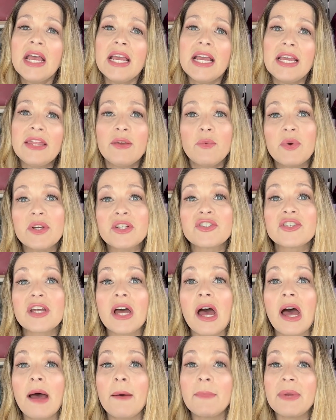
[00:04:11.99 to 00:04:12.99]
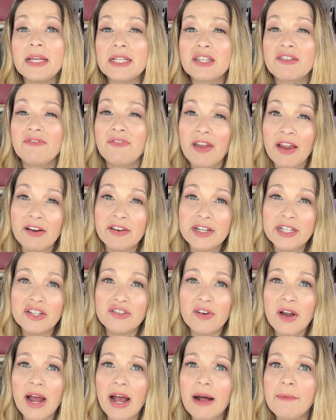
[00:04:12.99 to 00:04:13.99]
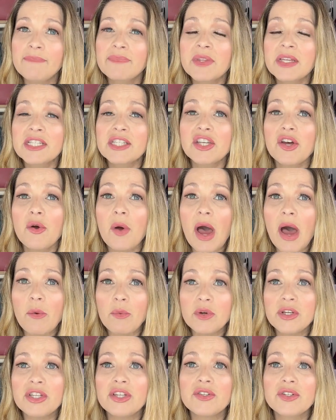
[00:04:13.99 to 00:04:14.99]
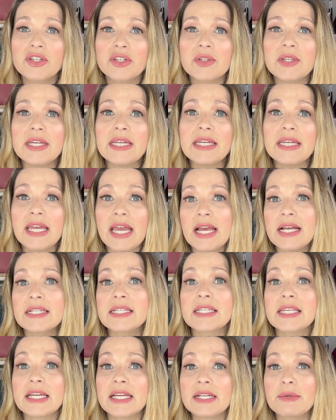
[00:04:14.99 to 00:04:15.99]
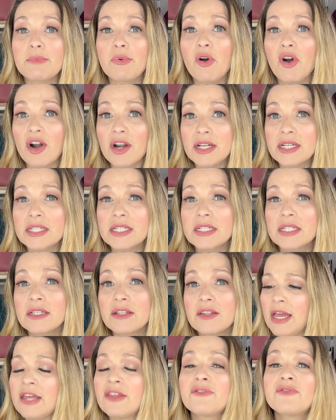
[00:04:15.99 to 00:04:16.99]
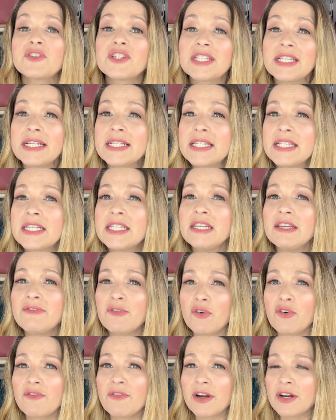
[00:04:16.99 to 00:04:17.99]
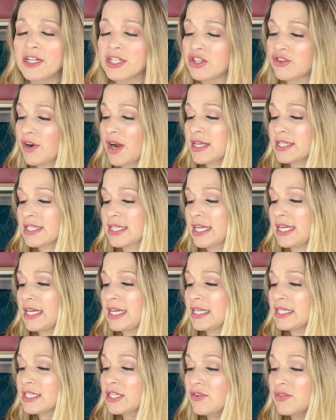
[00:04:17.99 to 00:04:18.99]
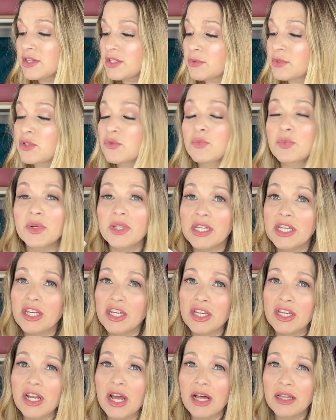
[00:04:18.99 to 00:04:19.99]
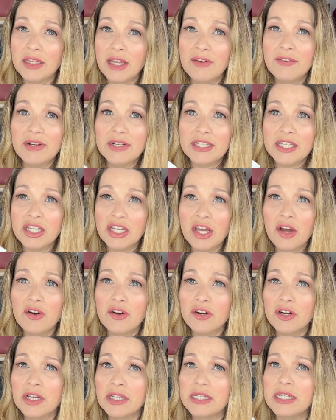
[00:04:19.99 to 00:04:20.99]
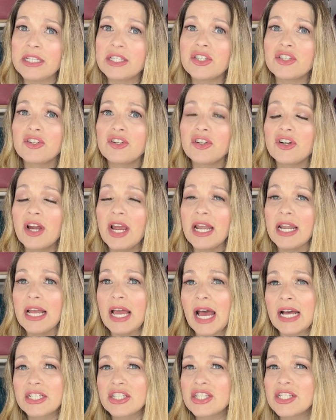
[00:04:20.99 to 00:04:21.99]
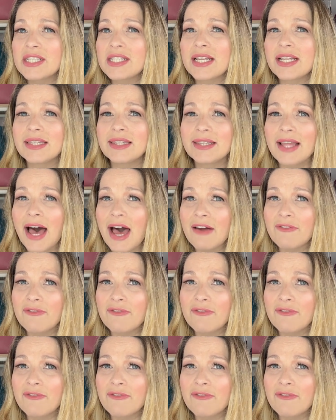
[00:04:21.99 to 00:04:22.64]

In the wintertime, it's very dry. So I will usually get skin products either for sensitive or very dry skin. So this one's really good. I love it. It's a yogurt cleanser and it has just a light